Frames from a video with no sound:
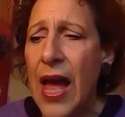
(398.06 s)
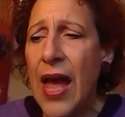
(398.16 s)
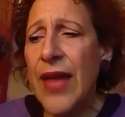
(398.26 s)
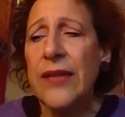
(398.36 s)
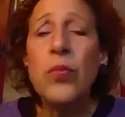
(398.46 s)

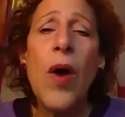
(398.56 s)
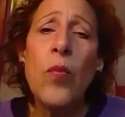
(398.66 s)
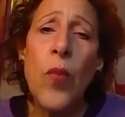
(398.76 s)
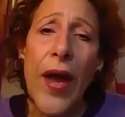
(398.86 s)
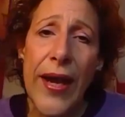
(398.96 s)
That's one
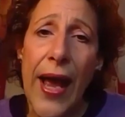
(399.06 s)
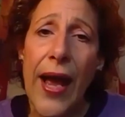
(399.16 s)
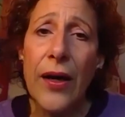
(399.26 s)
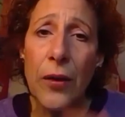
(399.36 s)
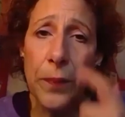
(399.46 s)
way to
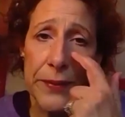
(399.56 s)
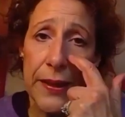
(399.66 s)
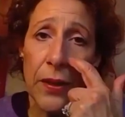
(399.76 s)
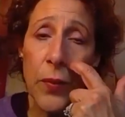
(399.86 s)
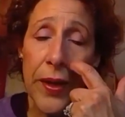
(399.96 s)
help
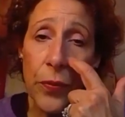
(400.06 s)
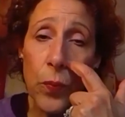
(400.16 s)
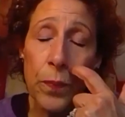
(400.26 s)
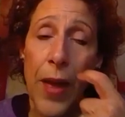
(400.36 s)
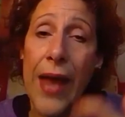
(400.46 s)
deal with
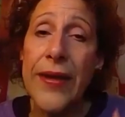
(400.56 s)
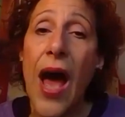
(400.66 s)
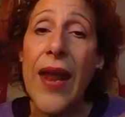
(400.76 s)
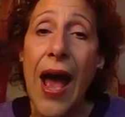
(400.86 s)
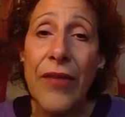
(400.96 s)

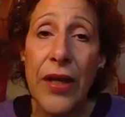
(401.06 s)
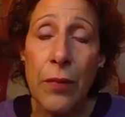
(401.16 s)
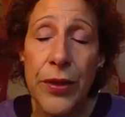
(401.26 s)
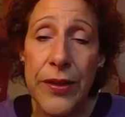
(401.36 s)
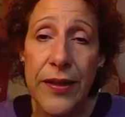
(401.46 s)
not having a
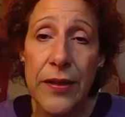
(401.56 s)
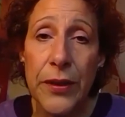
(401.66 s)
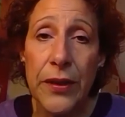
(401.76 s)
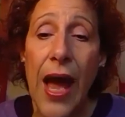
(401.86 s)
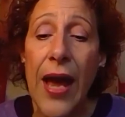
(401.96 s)
predictable
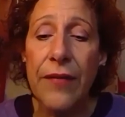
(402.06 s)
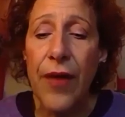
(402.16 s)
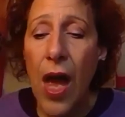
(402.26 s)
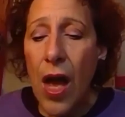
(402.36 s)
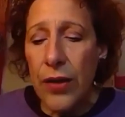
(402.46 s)
life.
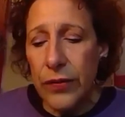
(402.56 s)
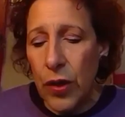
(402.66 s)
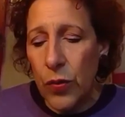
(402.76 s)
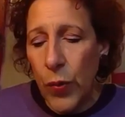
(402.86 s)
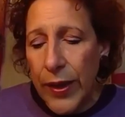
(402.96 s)
So
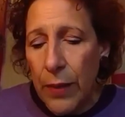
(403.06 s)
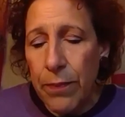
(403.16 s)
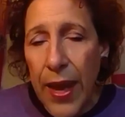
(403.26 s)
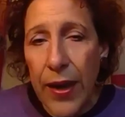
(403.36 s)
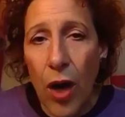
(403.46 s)
we can
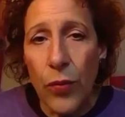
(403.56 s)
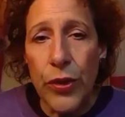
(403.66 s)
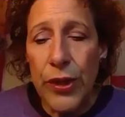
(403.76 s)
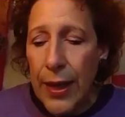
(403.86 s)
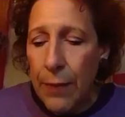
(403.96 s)
make our
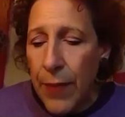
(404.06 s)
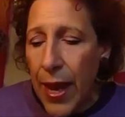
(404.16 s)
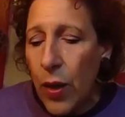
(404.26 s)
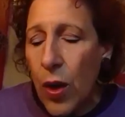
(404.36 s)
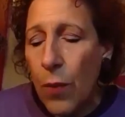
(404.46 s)
routine and
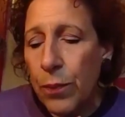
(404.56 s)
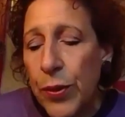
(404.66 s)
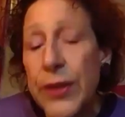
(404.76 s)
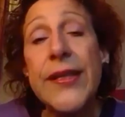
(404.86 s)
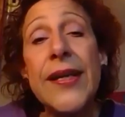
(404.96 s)
make
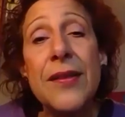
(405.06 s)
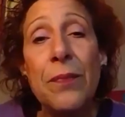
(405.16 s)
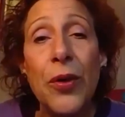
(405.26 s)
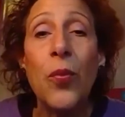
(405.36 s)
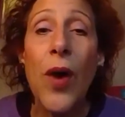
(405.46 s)

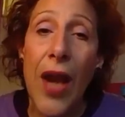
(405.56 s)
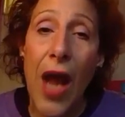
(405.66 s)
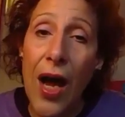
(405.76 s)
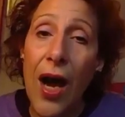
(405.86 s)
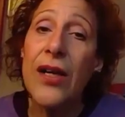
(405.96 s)
predictable what
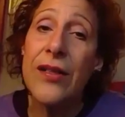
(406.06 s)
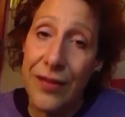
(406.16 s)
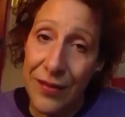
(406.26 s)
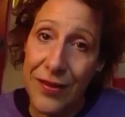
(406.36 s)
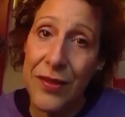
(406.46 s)
our
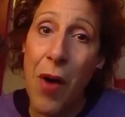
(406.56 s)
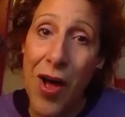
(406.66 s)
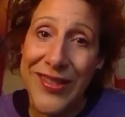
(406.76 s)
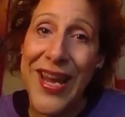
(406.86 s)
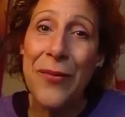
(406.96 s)
small
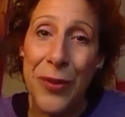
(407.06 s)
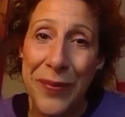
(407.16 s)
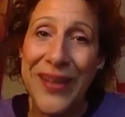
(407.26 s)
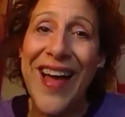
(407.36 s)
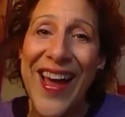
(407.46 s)
day will
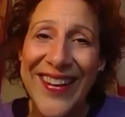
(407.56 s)
be like.